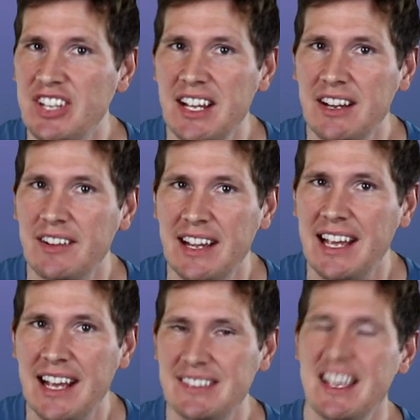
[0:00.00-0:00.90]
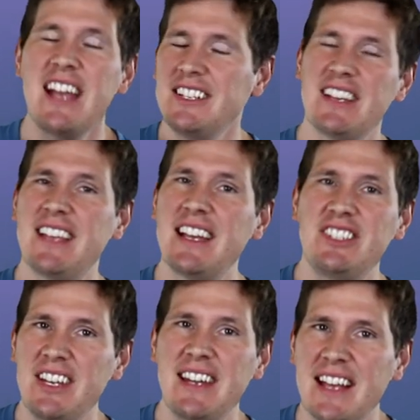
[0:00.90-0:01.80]
series, just like
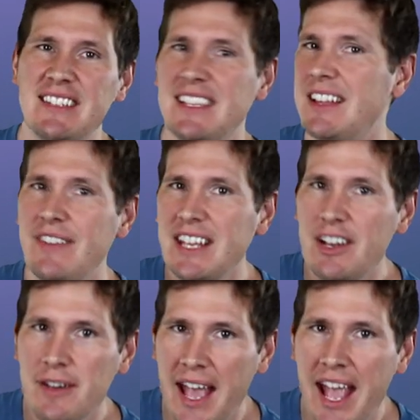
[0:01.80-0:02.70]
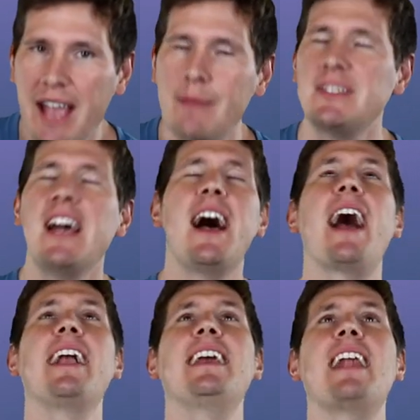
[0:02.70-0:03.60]
she does in the video games.
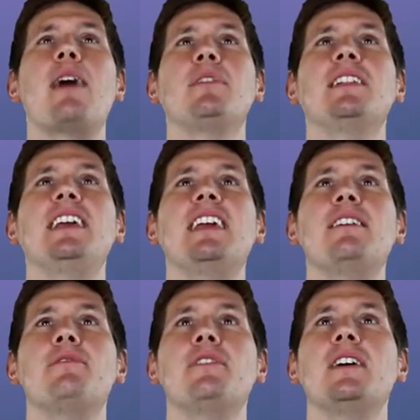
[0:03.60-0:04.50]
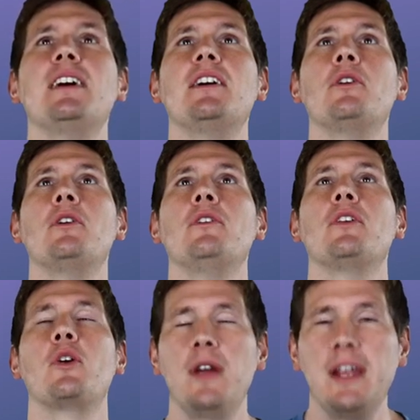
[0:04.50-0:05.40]
I cannot believe
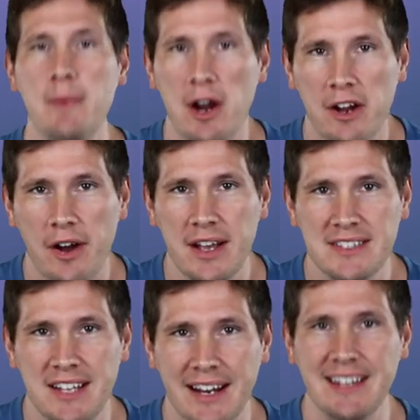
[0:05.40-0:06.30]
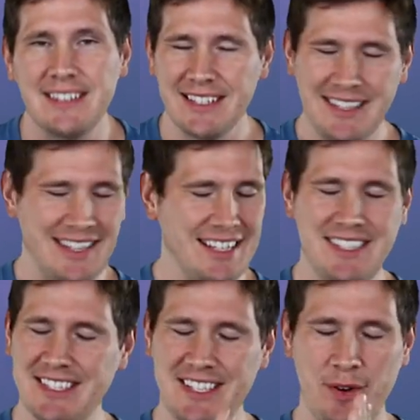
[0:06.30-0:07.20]
the Queen Margot has done it.
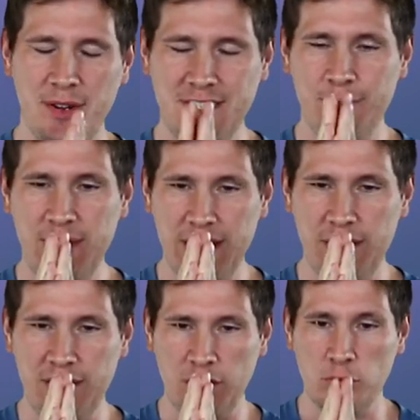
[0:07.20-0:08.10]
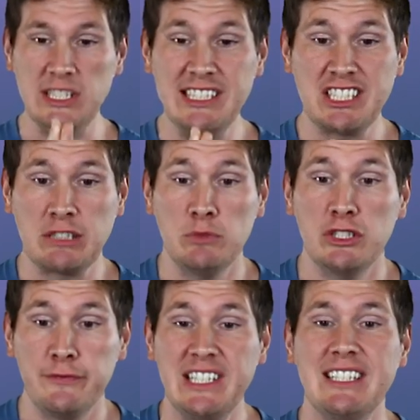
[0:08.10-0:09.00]
This is going to be the greatest
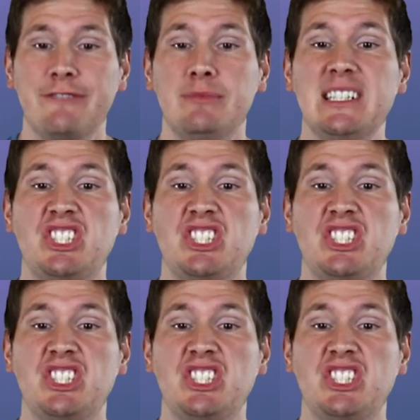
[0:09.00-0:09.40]
movie of my